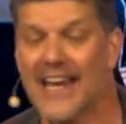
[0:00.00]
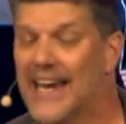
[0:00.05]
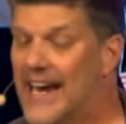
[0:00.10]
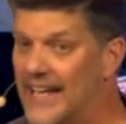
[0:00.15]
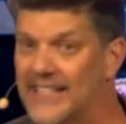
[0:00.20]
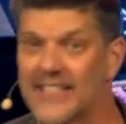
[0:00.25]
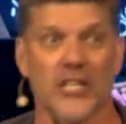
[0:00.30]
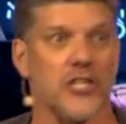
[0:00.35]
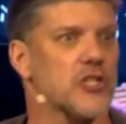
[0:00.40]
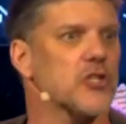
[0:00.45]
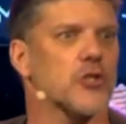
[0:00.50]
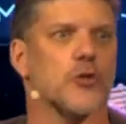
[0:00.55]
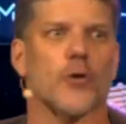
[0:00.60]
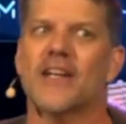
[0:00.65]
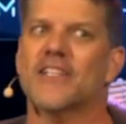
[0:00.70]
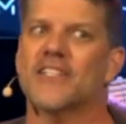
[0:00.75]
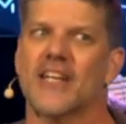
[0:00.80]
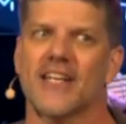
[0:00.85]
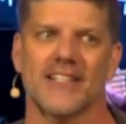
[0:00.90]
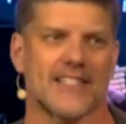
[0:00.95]
It's a
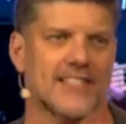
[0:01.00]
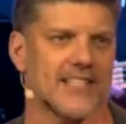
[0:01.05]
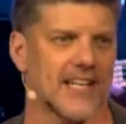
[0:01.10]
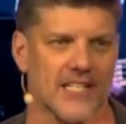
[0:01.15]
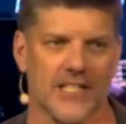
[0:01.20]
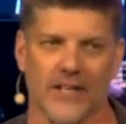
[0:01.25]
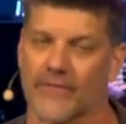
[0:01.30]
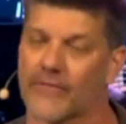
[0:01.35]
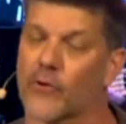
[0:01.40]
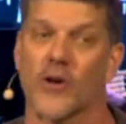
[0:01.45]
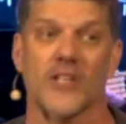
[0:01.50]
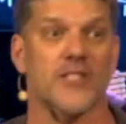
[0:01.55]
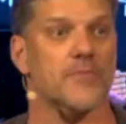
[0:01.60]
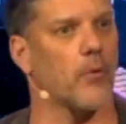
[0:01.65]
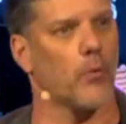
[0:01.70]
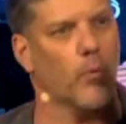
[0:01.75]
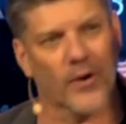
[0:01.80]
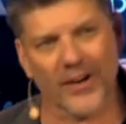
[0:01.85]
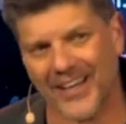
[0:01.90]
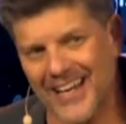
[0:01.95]
stretching season for us,
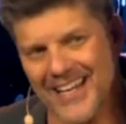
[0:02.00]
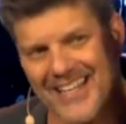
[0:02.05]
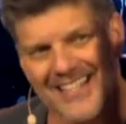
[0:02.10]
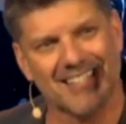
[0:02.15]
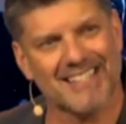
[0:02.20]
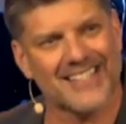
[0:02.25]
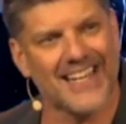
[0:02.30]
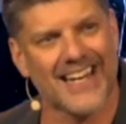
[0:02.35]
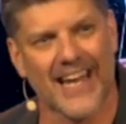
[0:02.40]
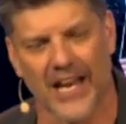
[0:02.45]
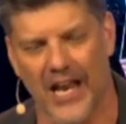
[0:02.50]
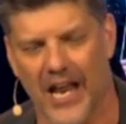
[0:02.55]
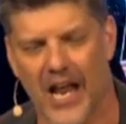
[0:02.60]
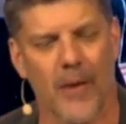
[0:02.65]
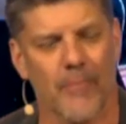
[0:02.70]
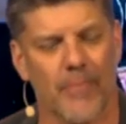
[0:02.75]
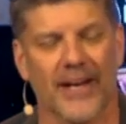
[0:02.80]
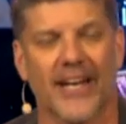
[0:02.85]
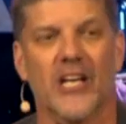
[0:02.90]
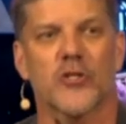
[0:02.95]
but we're going to see it
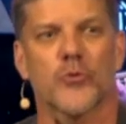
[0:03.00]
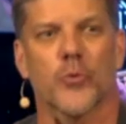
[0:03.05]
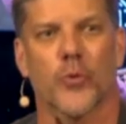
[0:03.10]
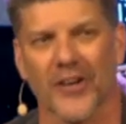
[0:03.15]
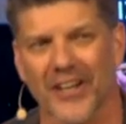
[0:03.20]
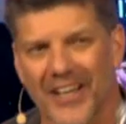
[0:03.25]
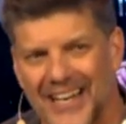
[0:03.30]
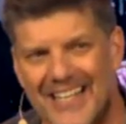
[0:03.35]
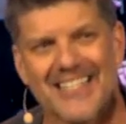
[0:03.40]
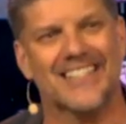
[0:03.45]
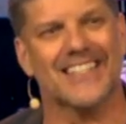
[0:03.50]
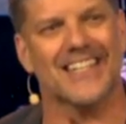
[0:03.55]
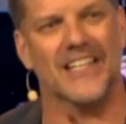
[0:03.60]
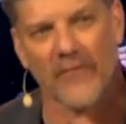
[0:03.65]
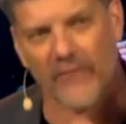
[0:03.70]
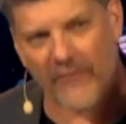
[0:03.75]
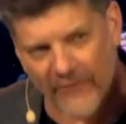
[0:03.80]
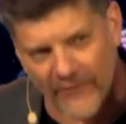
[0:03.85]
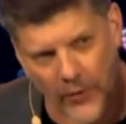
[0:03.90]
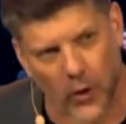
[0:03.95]
because we're going to see
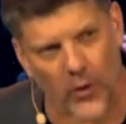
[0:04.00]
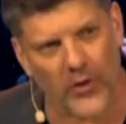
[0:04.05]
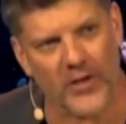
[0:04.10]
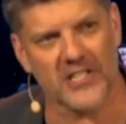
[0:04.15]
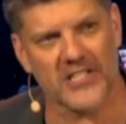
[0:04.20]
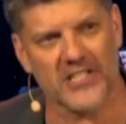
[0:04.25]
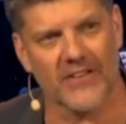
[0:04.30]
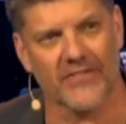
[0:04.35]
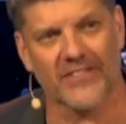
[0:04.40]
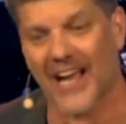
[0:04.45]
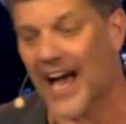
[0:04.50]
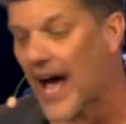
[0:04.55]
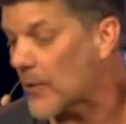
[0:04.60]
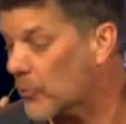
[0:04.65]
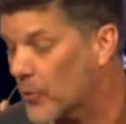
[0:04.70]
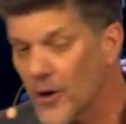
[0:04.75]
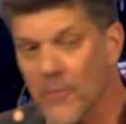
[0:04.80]
the fullness of God.